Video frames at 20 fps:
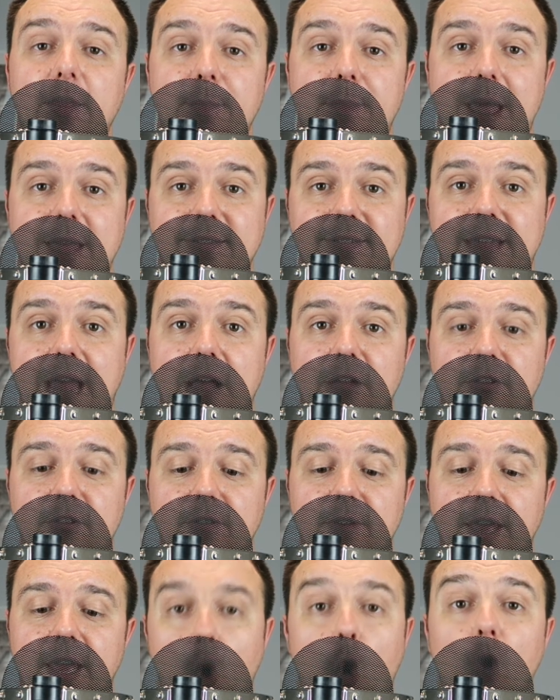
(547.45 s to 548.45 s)
the best out
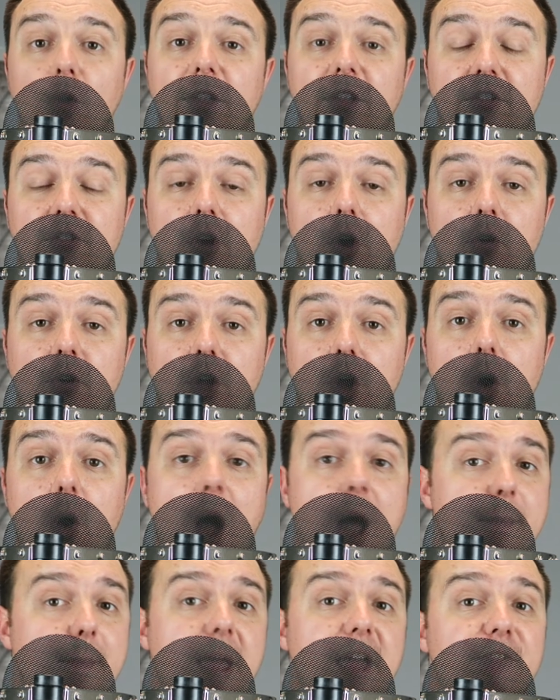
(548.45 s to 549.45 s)
of it. All this audio,
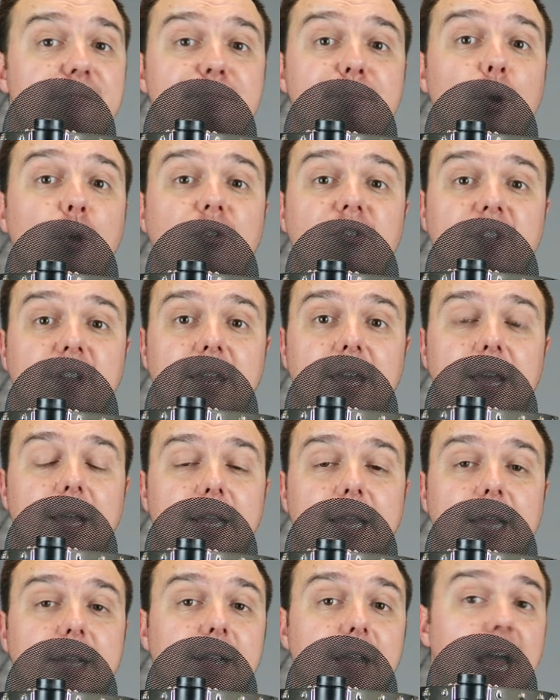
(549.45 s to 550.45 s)
I may have boosted it a
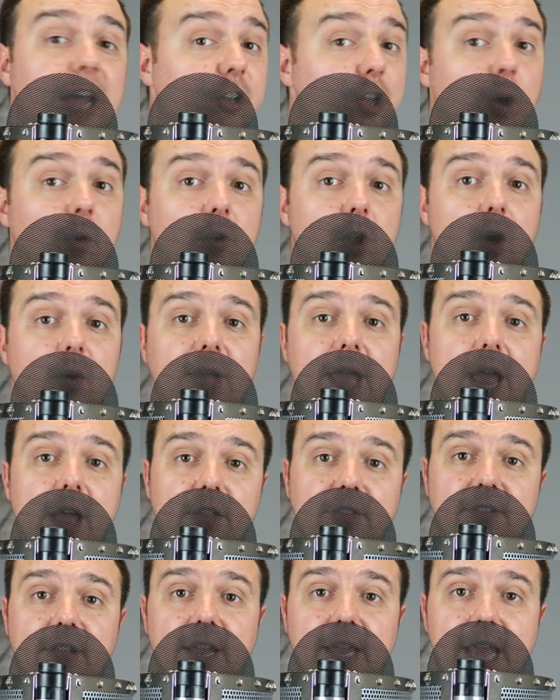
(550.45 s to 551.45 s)
little. I don't know yet
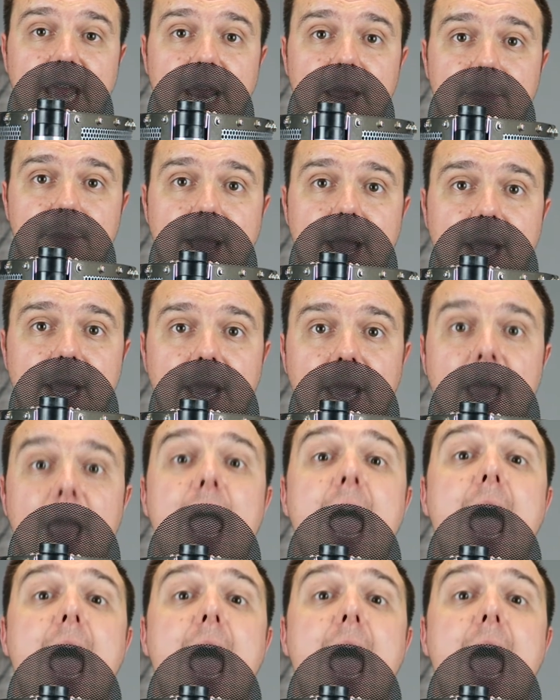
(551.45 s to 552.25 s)
until I get it back.